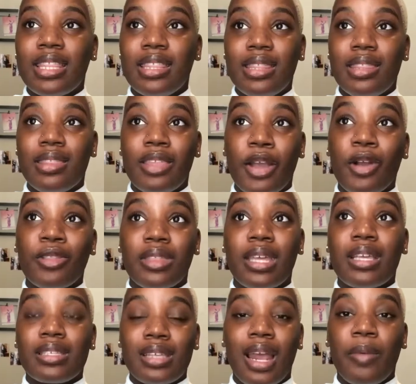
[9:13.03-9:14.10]
there are
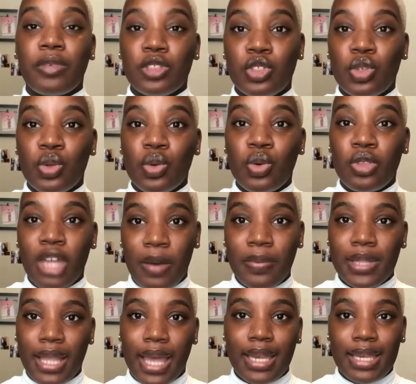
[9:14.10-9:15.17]
things that I would do that would
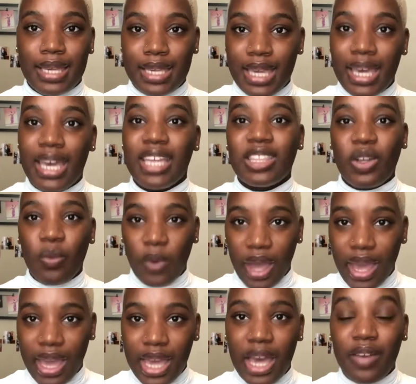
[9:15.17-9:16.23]
like get in the
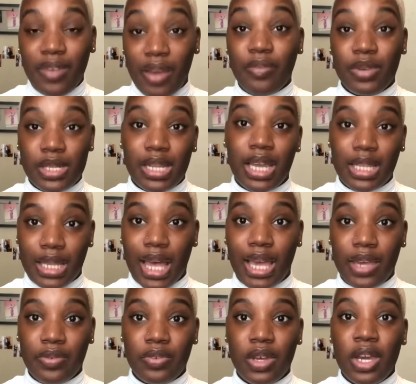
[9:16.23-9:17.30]
way of everyday
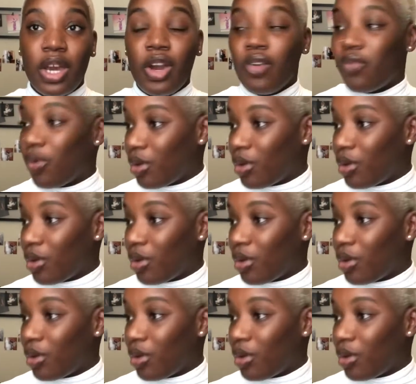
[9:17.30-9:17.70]
life. For